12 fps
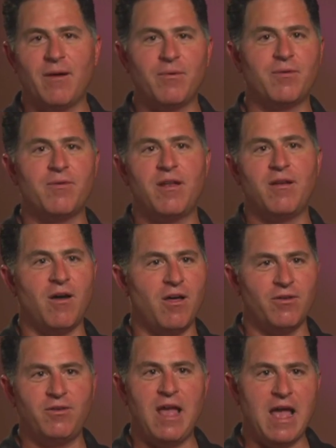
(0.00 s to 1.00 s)
I want to run
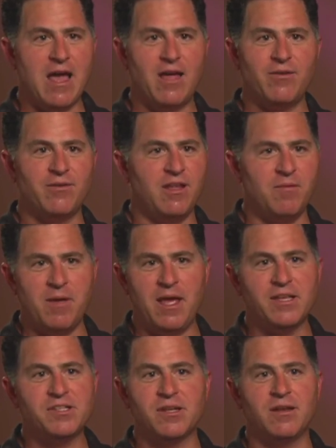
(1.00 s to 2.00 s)
AutoCAD or
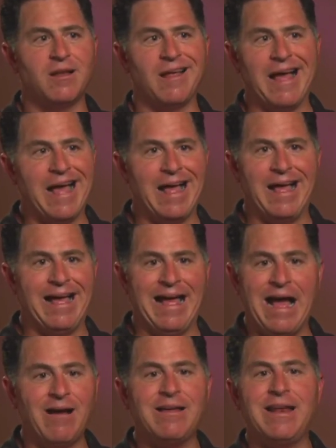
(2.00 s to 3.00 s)
DBase, and
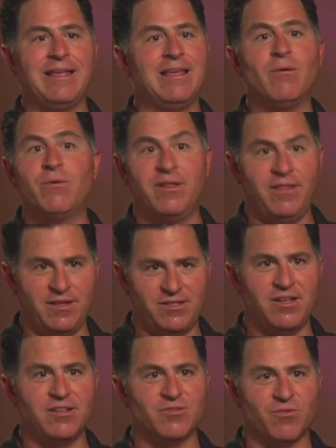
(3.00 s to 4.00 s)
how can I get one of
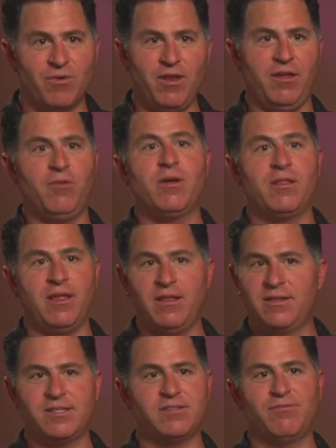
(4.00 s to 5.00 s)
these things really
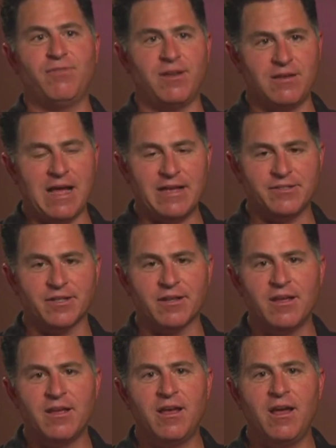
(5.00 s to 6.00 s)
quickly? This is
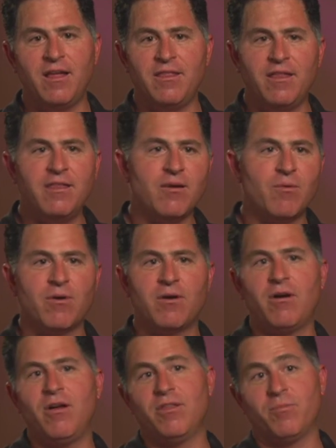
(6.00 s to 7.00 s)
fantastic. And then there
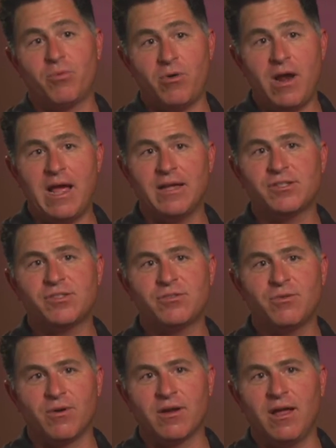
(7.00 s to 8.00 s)
were all the
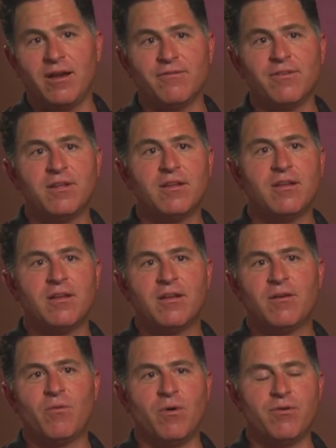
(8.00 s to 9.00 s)
press who were kind of
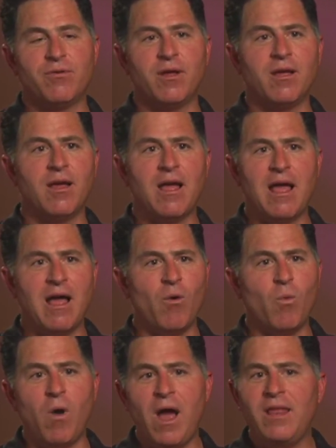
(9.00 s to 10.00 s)
wondering
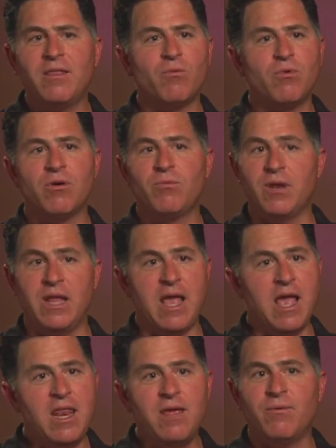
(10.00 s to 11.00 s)
why in the world would
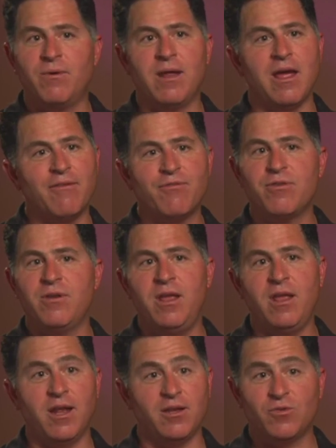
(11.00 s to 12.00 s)
anyone ever
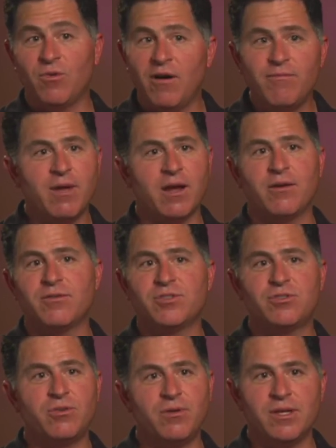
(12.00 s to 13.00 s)
need a 12
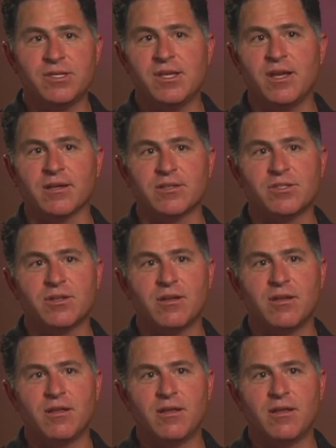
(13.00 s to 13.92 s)
megahertz 286?